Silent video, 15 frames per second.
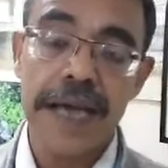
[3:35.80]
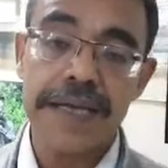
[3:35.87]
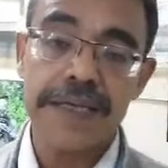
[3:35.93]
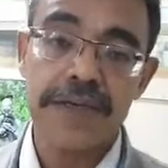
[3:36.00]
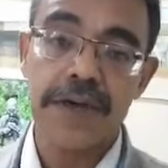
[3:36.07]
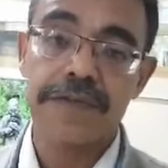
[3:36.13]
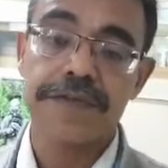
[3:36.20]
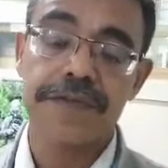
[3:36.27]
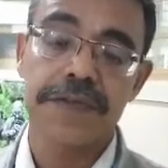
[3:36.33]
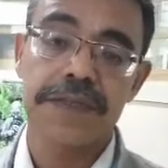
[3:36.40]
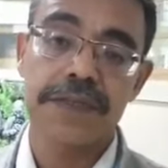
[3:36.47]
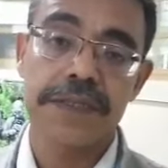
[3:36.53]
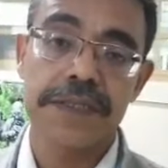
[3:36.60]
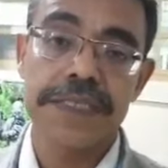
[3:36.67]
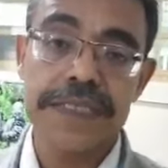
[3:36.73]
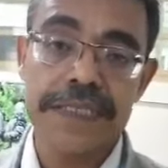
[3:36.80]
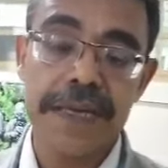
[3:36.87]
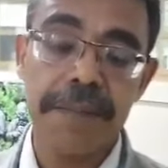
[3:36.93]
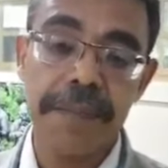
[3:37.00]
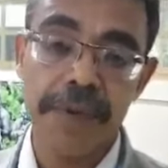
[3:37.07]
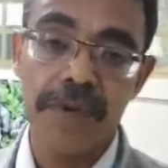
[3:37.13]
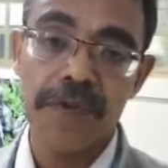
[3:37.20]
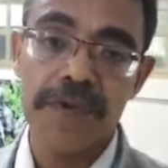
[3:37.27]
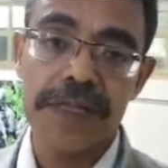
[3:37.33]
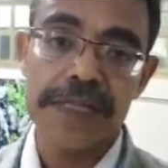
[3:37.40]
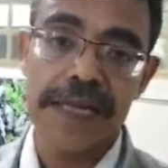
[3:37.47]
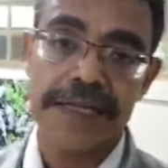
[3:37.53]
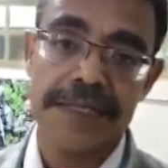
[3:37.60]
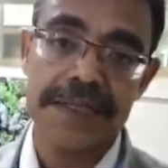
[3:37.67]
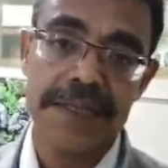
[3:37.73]
kind of
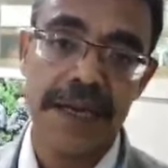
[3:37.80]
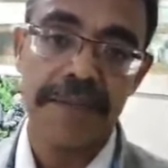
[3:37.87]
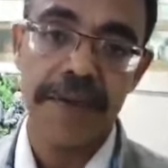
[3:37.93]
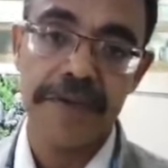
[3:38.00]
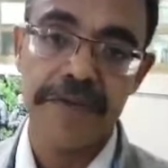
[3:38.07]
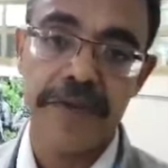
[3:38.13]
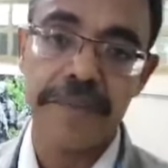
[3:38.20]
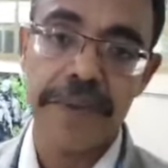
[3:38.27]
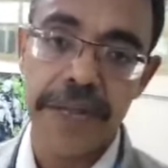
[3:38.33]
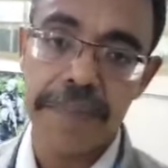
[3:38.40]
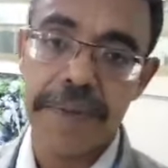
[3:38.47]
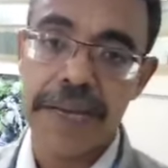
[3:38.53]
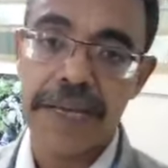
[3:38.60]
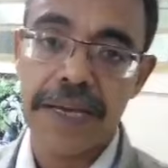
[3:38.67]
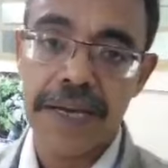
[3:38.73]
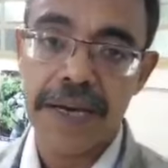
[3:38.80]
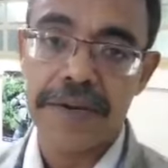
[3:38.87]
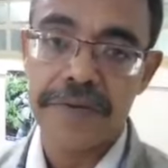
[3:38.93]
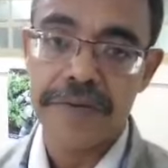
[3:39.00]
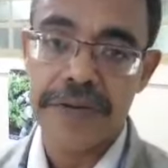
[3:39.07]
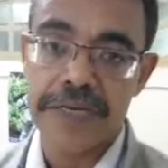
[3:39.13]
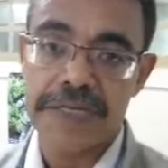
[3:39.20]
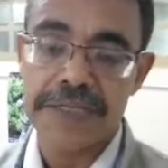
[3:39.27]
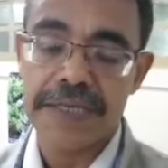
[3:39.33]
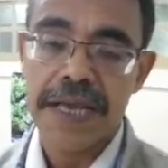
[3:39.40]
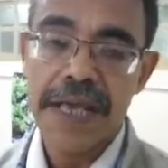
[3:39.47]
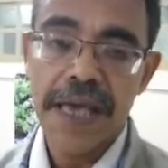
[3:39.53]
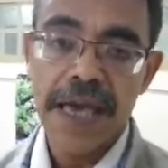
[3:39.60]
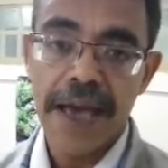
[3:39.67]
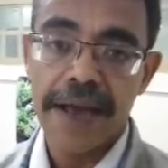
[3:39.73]
disapproval that is coming from neighboring countries.
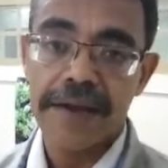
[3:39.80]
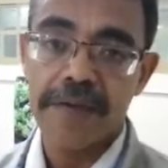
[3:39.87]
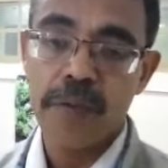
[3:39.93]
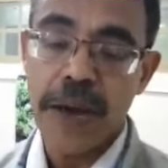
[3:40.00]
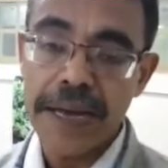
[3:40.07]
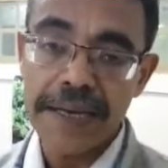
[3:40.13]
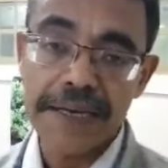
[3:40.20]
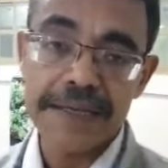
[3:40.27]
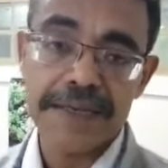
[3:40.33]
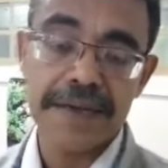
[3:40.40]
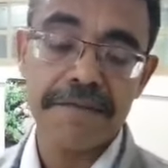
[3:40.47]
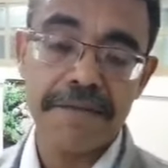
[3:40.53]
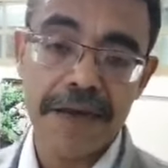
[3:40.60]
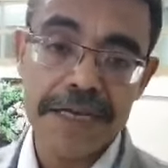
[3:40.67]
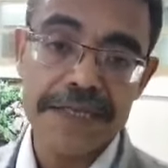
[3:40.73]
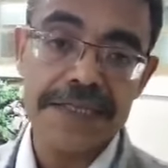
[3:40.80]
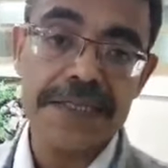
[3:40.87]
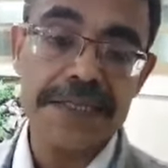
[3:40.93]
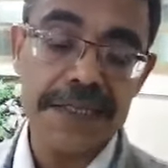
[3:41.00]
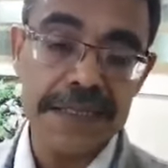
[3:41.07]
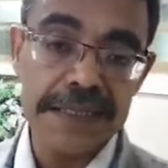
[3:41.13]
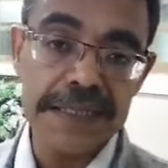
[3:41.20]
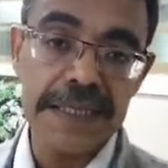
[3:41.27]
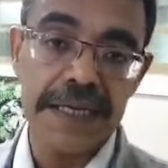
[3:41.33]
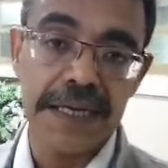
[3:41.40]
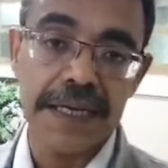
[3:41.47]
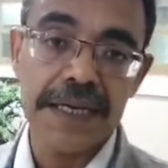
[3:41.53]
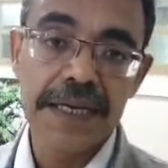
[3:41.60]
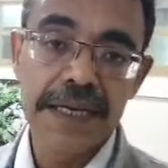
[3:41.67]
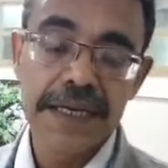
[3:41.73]
And while it advises
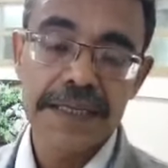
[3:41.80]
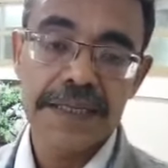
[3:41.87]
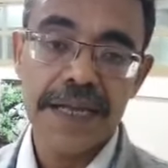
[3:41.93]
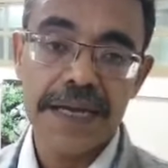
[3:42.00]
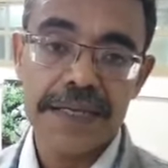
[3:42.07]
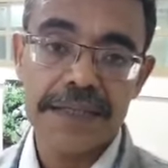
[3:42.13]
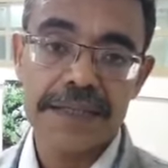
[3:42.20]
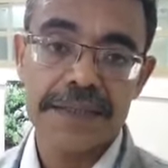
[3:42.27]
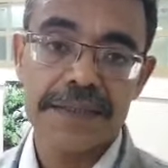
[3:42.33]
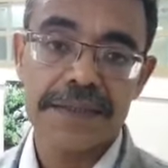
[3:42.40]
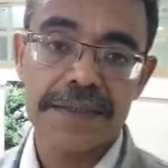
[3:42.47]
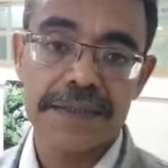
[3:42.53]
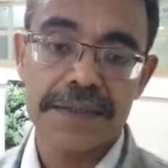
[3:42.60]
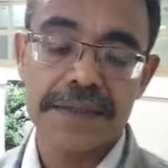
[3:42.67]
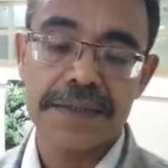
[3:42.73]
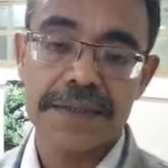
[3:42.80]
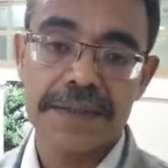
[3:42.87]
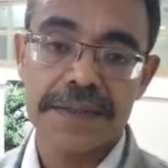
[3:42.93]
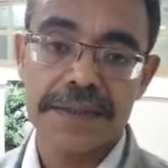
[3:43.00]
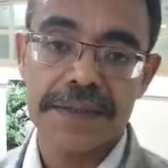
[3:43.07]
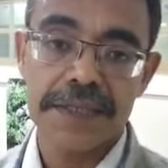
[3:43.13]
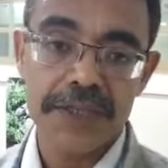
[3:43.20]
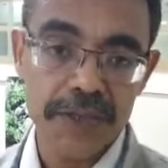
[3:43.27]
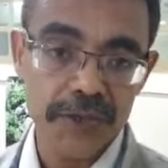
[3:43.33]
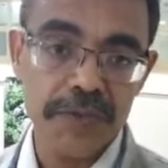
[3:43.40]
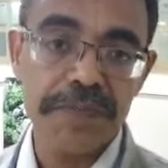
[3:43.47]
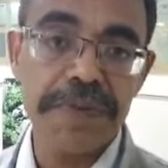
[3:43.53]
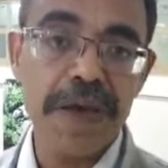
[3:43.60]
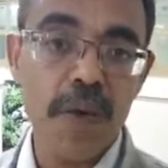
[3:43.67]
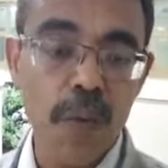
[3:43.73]
India that there
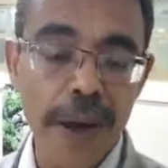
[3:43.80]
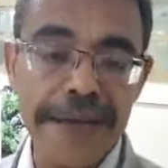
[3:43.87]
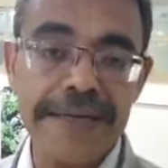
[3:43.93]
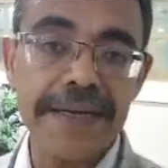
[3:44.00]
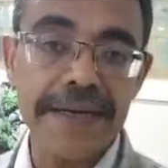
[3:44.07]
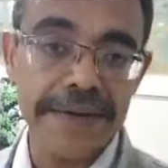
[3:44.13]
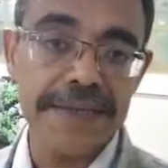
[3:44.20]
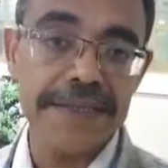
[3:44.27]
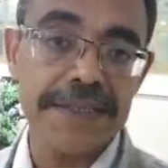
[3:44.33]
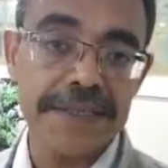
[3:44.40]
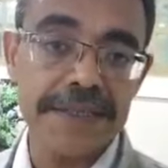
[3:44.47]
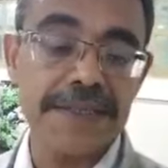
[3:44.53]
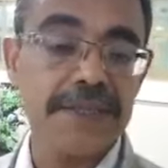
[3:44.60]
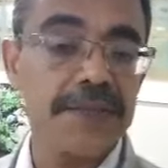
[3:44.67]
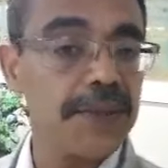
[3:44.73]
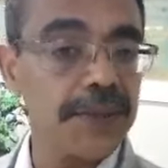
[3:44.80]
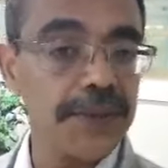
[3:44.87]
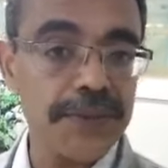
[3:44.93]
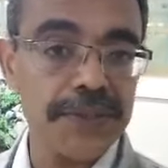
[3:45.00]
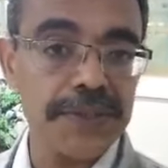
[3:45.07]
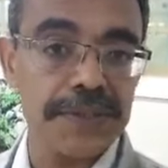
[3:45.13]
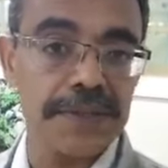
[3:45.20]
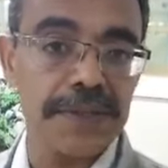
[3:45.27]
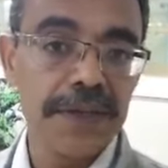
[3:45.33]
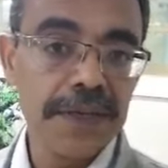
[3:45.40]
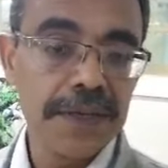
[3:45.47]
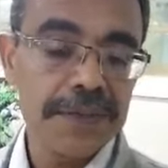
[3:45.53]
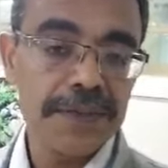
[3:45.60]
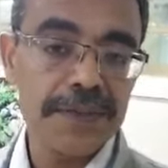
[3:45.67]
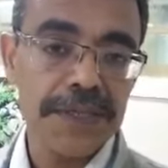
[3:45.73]
should be a wider regional solution
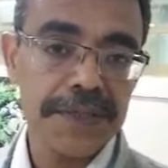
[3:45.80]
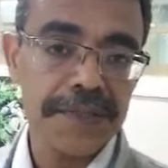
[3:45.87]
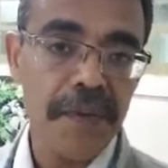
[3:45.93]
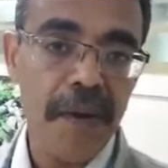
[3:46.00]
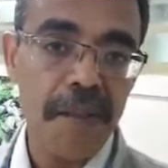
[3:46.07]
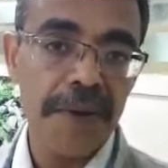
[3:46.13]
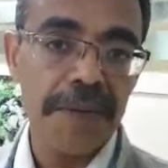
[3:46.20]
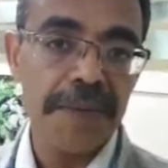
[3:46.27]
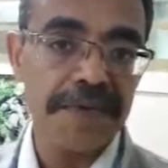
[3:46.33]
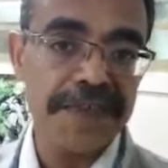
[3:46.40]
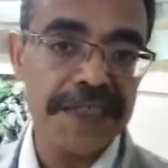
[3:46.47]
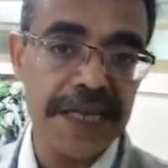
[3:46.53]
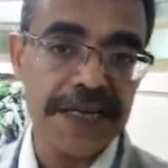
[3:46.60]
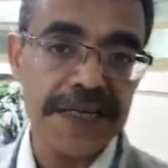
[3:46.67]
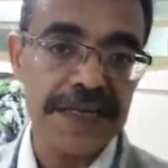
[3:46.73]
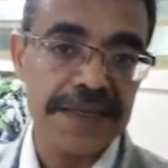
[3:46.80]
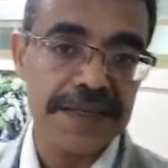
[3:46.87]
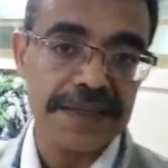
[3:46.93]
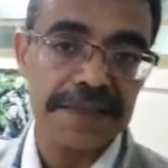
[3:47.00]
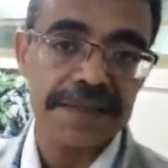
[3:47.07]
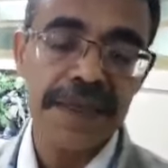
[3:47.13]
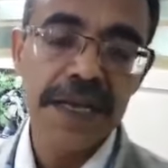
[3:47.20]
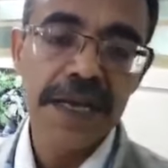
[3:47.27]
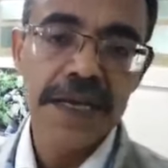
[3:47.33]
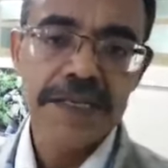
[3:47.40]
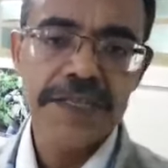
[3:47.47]
to this problem of terrorism,